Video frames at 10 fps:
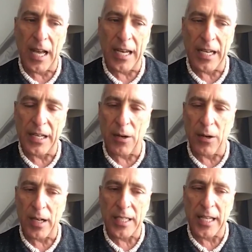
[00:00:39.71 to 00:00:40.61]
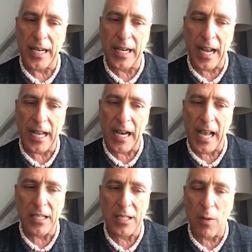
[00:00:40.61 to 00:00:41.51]
in New York City. And I got
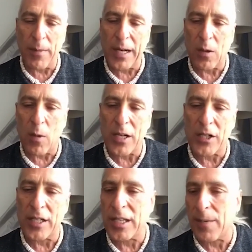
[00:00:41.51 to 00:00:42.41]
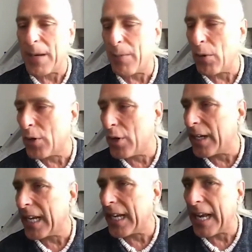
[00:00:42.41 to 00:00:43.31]
asked so many questions that people
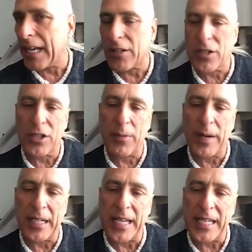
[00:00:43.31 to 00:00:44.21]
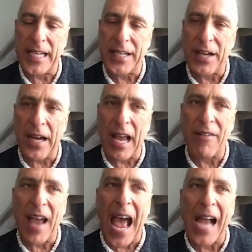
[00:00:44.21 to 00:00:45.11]
couldn't get answers to because they did not have
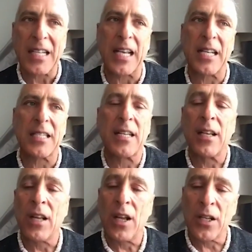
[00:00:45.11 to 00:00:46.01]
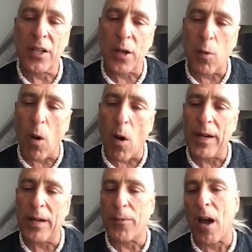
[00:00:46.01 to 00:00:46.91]
access to the
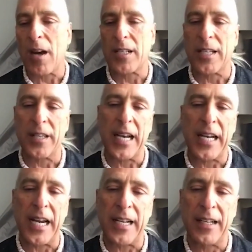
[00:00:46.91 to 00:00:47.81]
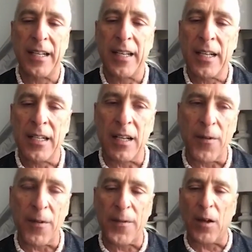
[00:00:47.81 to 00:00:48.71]
quality of products that they needed to
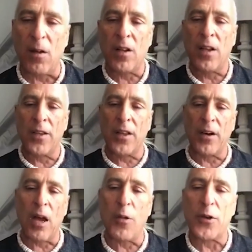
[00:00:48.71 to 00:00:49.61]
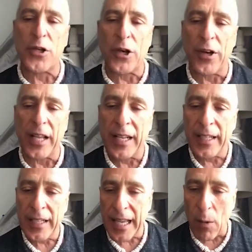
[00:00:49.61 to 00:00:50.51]
fulfill their health journey.
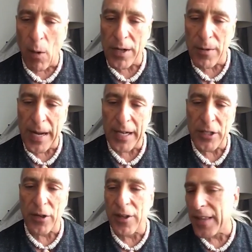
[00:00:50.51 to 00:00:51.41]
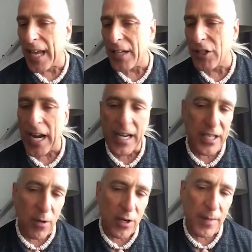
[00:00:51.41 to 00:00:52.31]
And I wanted to make sure that that changed.
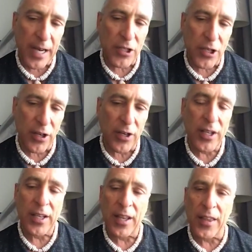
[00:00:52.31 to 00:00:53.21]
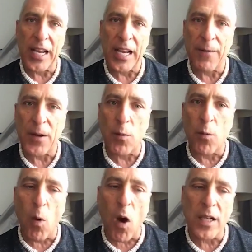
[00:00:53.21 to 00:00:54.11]
I wanted to make sure that if you
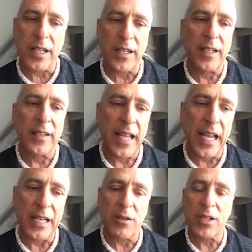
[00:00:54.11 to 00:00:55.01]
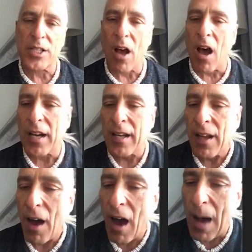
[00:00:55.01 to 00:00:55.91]
wanted and you sought
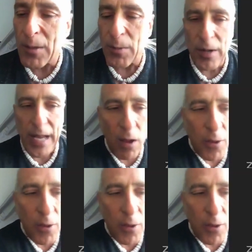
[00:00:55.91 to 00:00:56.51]
optimal health,